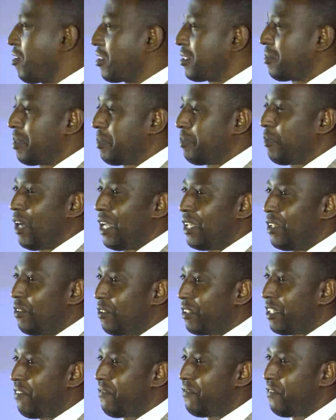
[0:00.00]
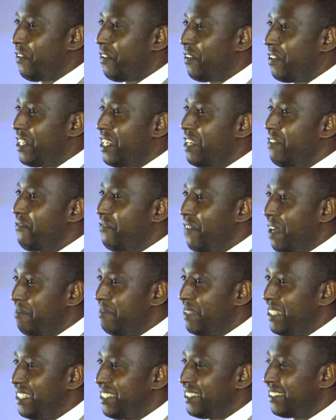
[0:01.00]
most people are looking for in
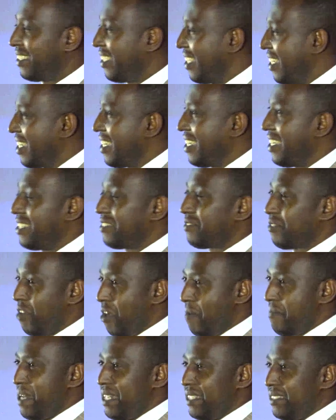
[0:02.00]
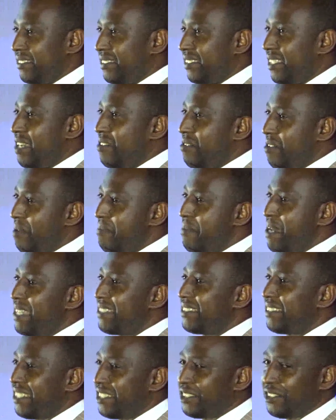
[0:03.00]
families is romance. And
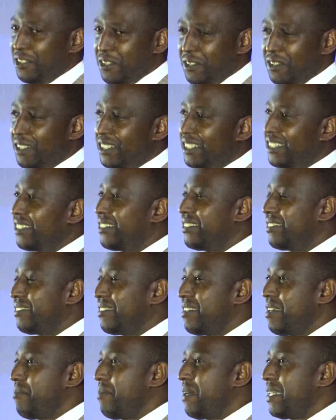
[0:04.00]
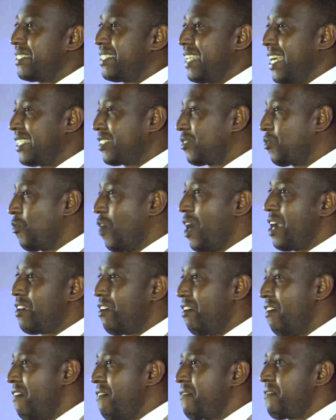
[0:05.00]
romance is good. That's just
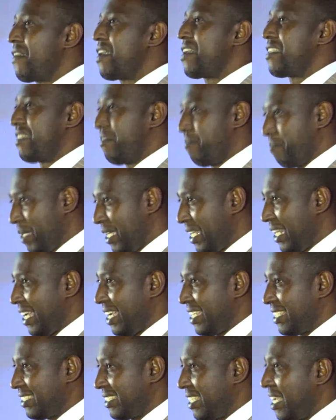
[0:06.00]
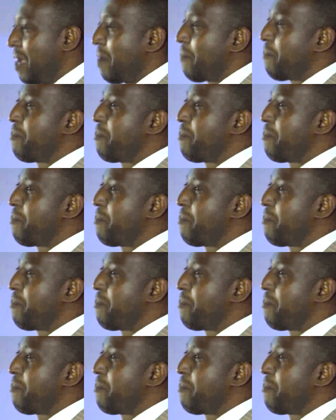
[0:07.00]
one of the pillars.